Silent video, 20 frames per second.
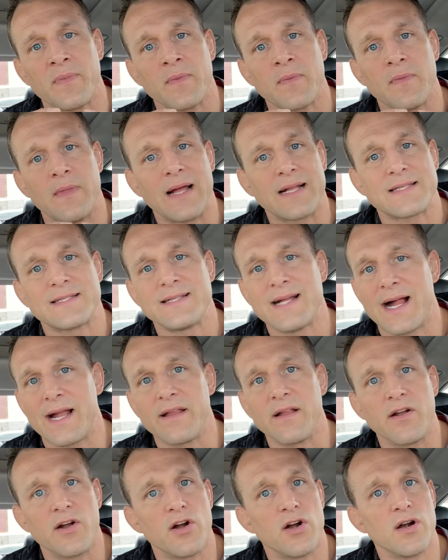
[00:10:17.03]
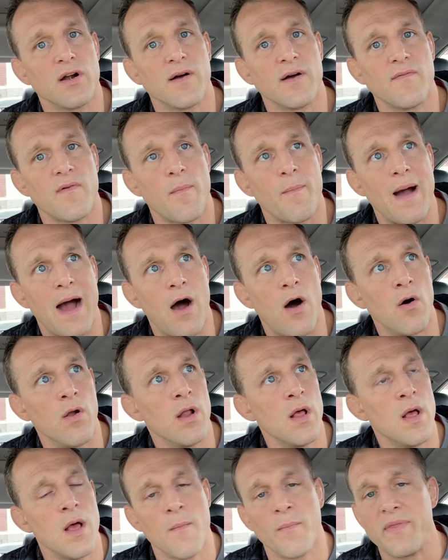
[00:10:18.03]
That's not an unheard of amount,
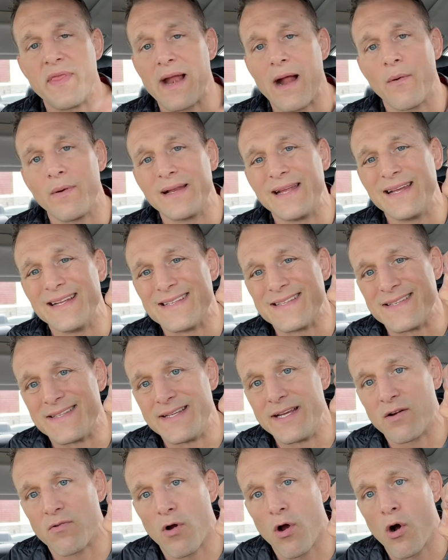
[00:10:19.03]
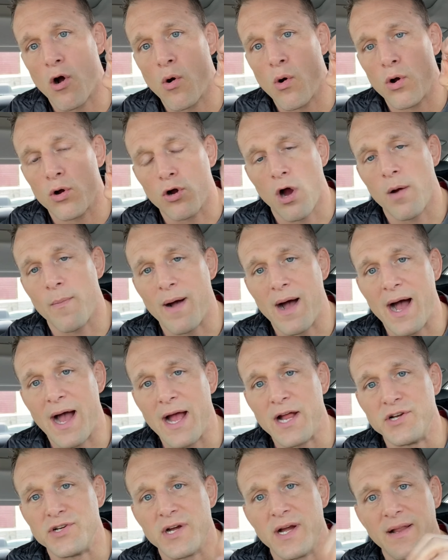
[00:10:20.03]
but then I would get zero
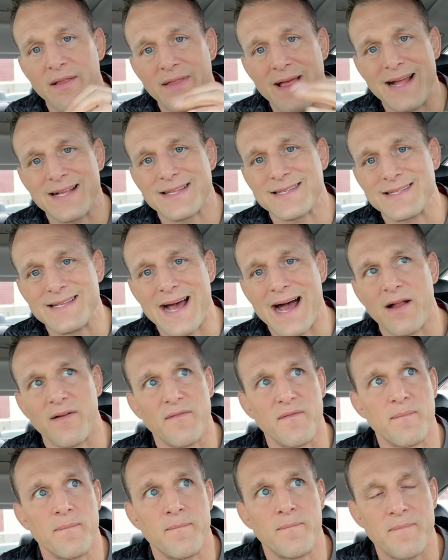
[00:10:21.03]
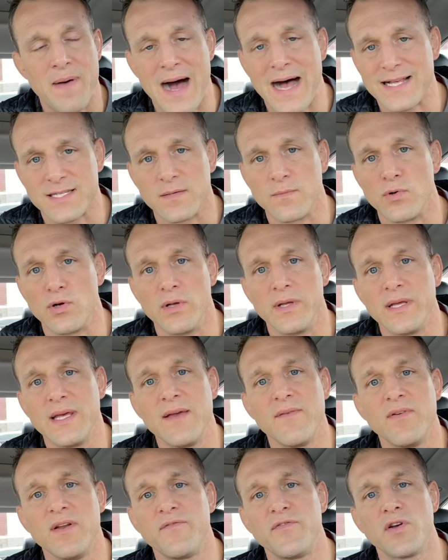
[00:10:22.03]
carbohydrate. That's not possible.
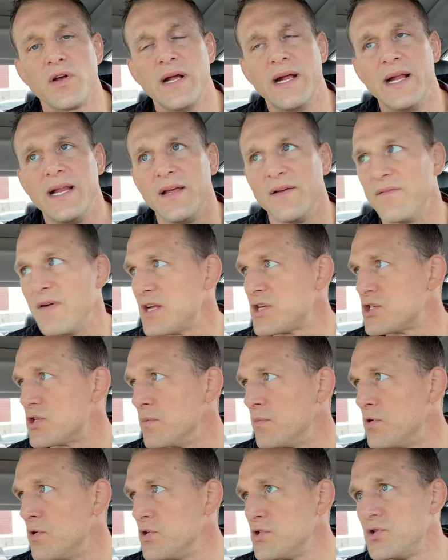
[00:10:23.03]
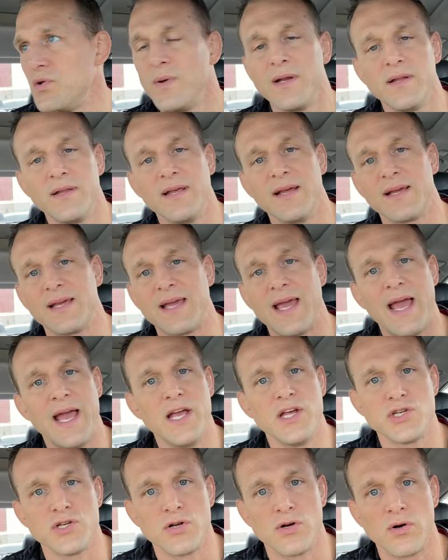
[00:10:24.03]
Even if you're eating vegetables, you eat the
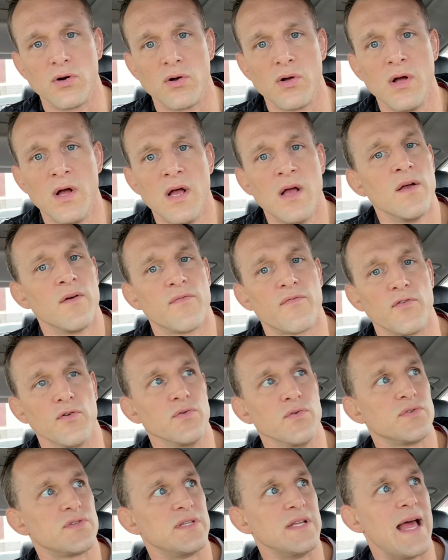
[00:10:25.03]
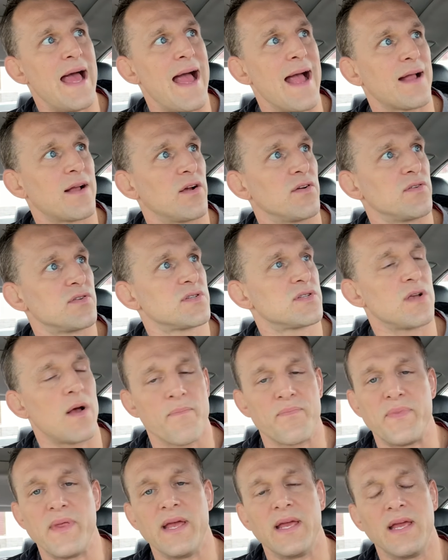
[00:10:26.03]
occasional fruit snack or
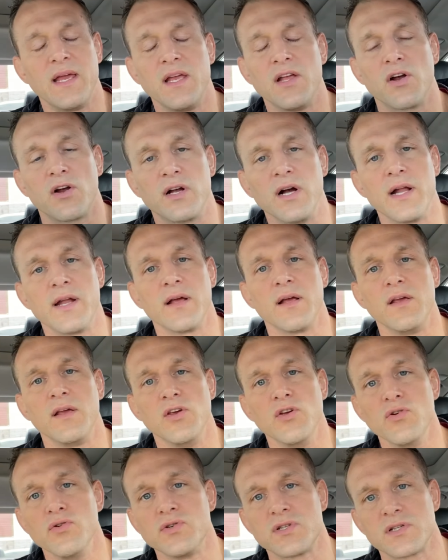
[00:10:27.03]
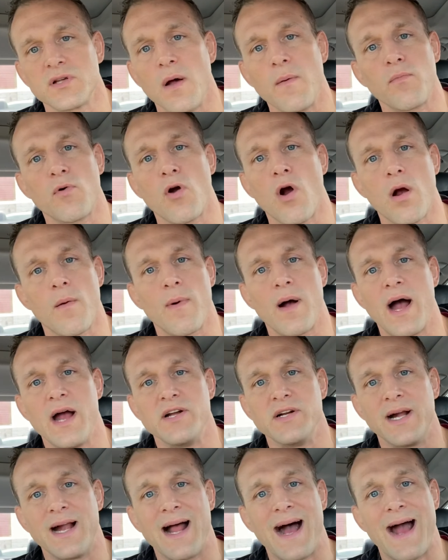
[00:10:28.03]
something, you're going to use some
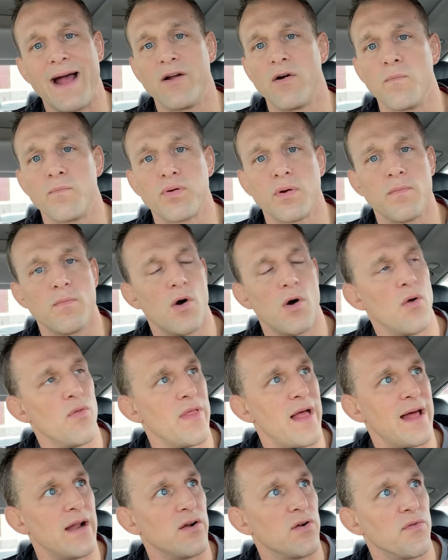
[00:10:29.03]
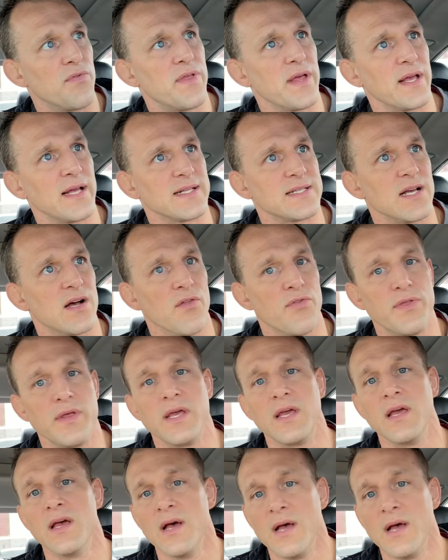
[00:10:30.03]
carbohydrate. I don't promote that. I don't think it's healthy.